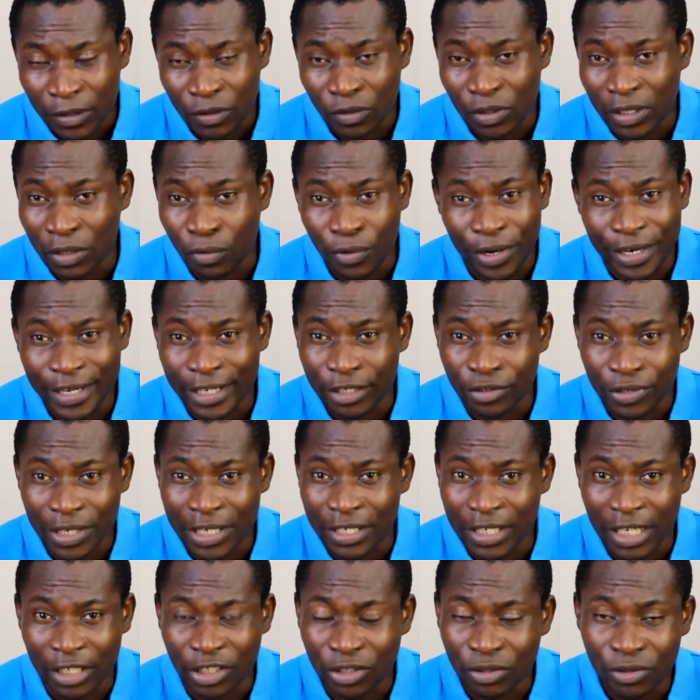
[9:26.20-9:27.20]
So the way they
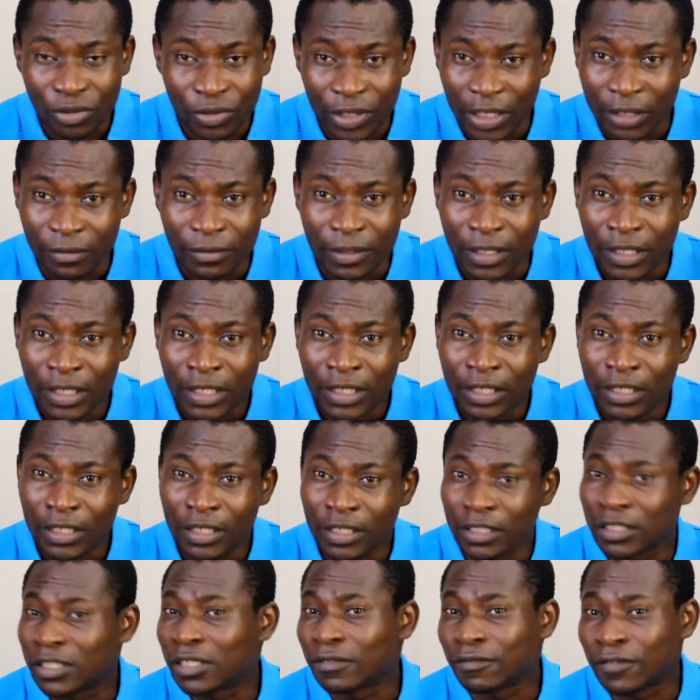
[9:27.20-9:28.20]
train their children
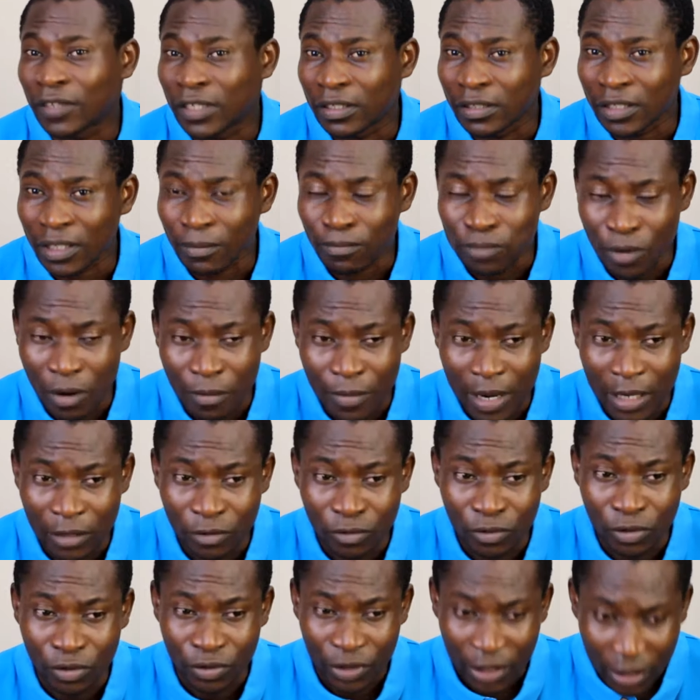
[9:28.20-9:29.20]
is different. The poor
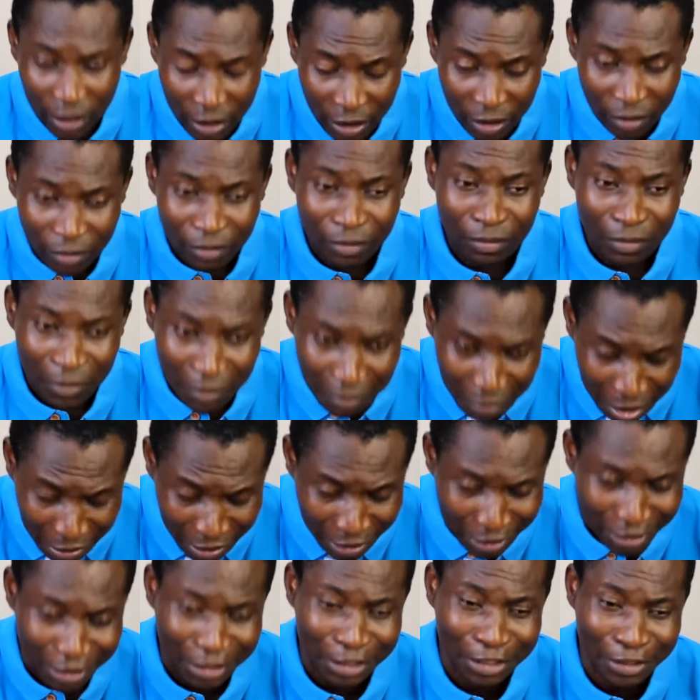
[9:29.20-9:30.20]
man will train
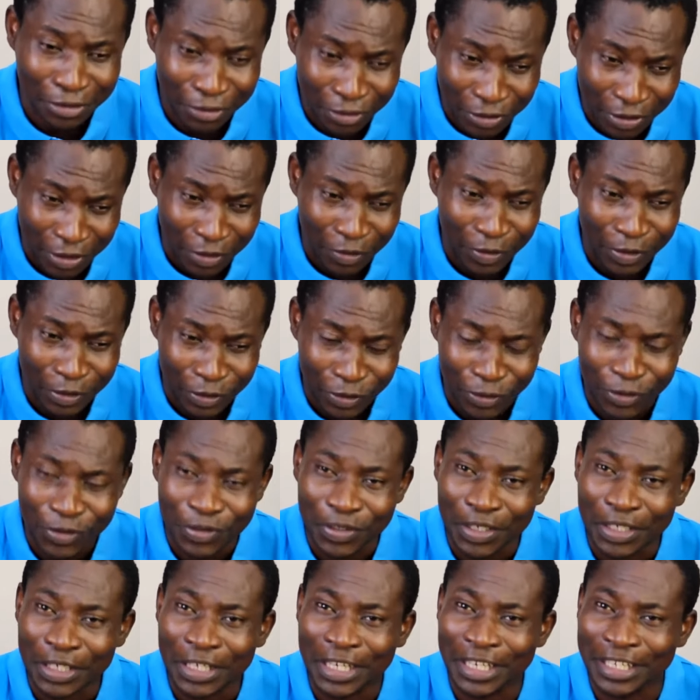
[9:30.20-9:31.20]
his children or
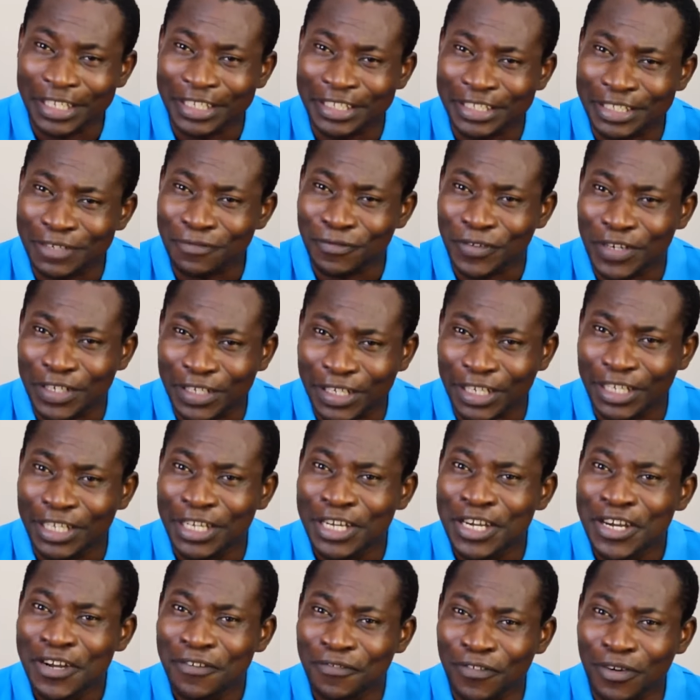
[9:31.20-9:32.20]
children differently
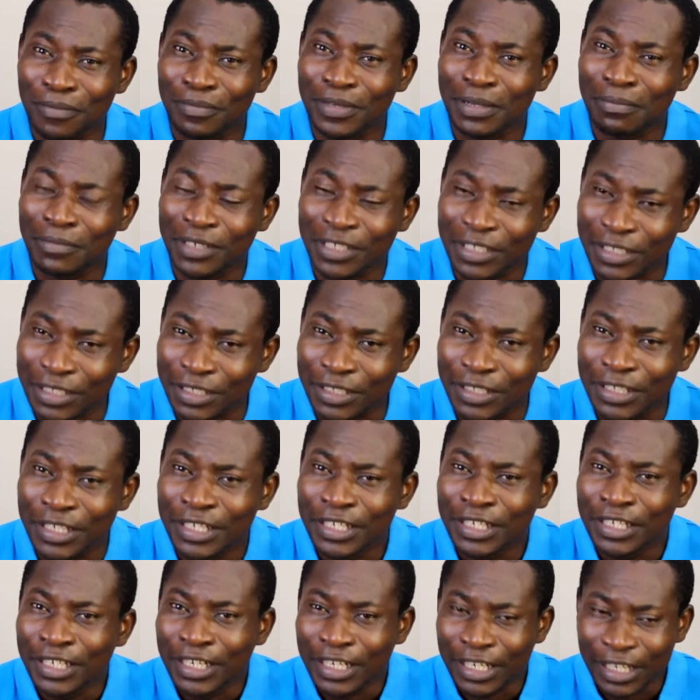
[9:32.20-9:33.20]
from the middle
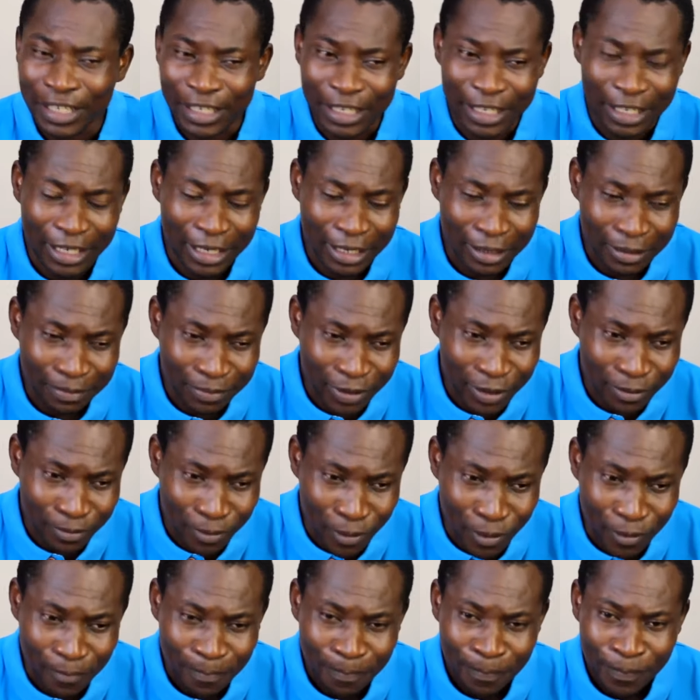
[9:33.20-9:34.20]

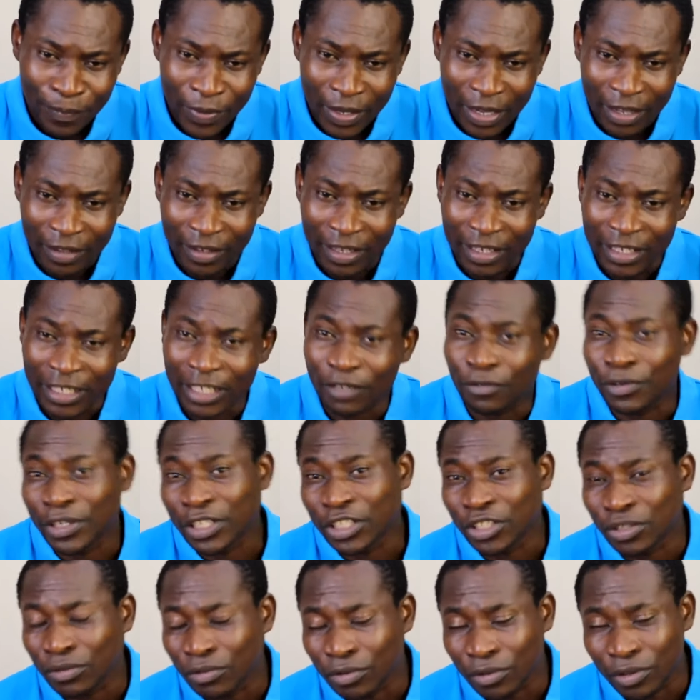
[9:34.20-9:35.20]
people, and then the
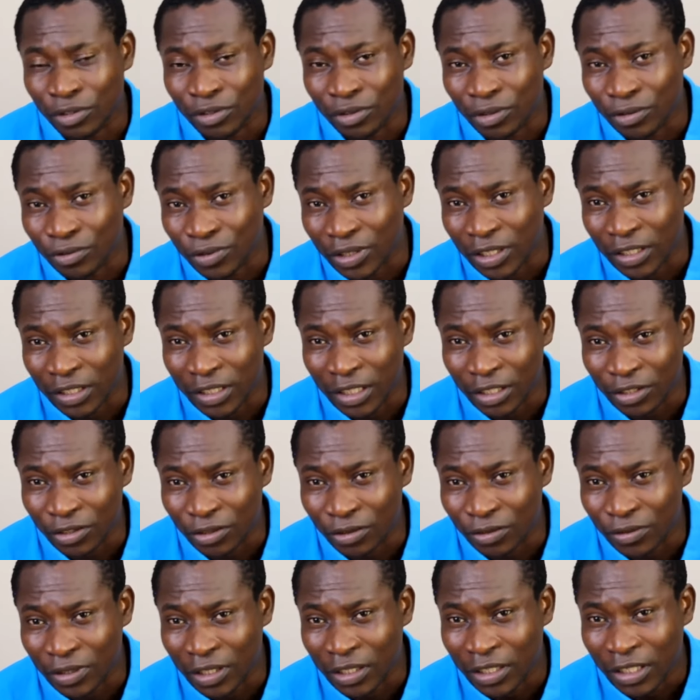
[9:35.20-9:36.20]
rich will also train their
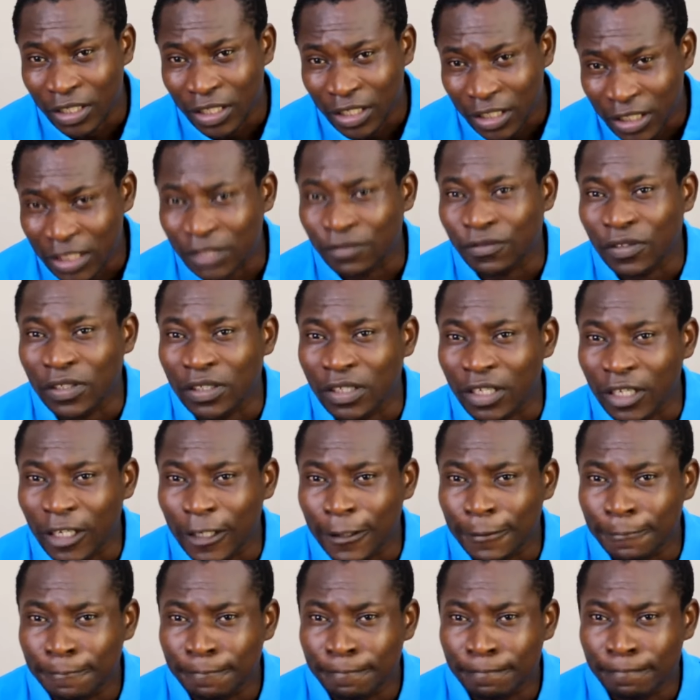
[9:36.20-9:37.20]
children
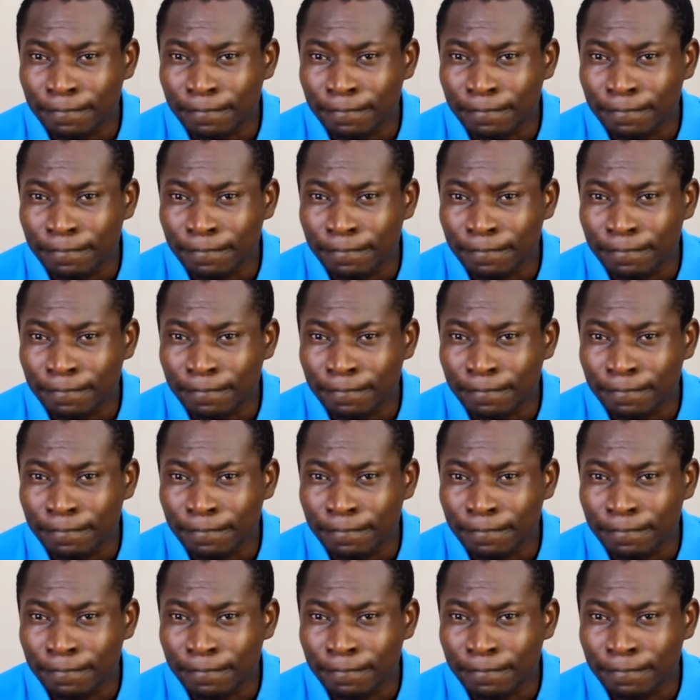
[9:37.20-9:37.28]
differently.